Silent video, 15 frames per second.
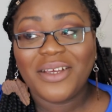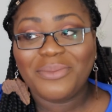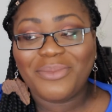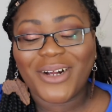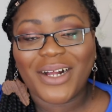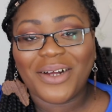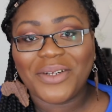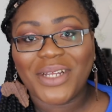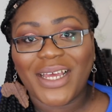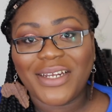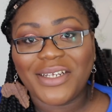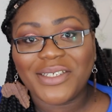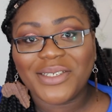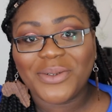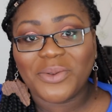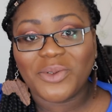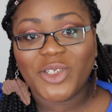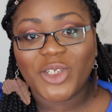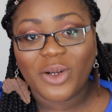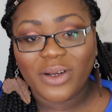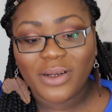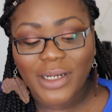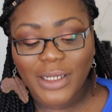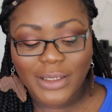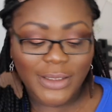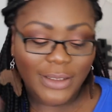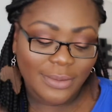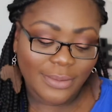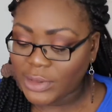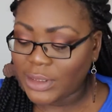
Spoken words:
brown, and it's called Chocolate.